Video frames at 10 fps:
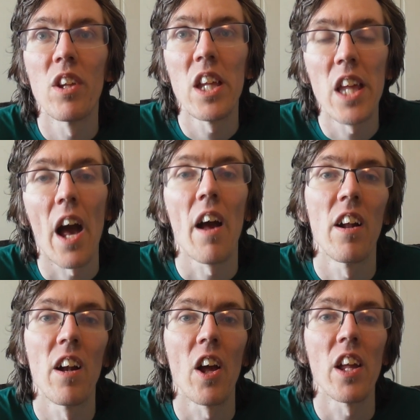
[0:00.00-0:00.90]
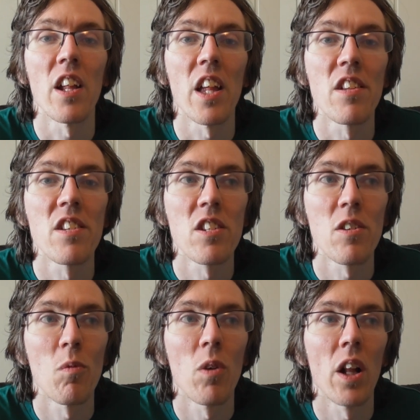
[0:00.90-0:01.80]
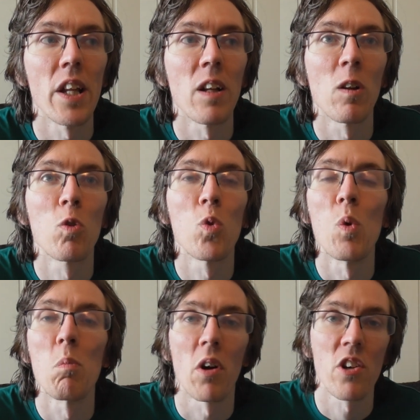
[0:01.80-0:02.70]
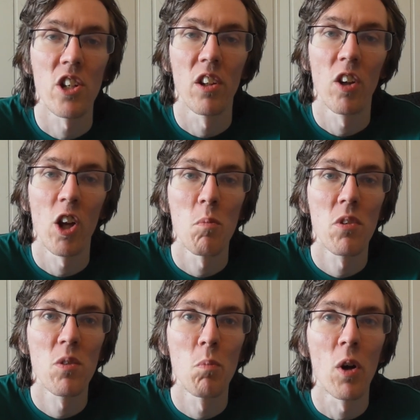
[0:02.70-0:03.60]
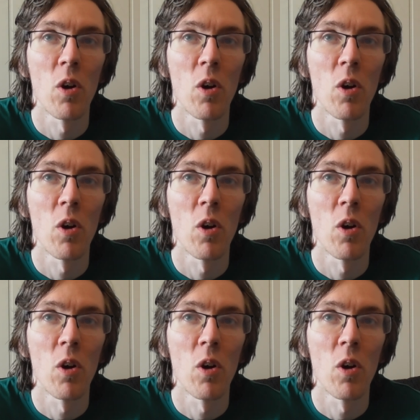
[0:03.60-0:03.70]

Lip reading: yeah, like it gets a little too much at times,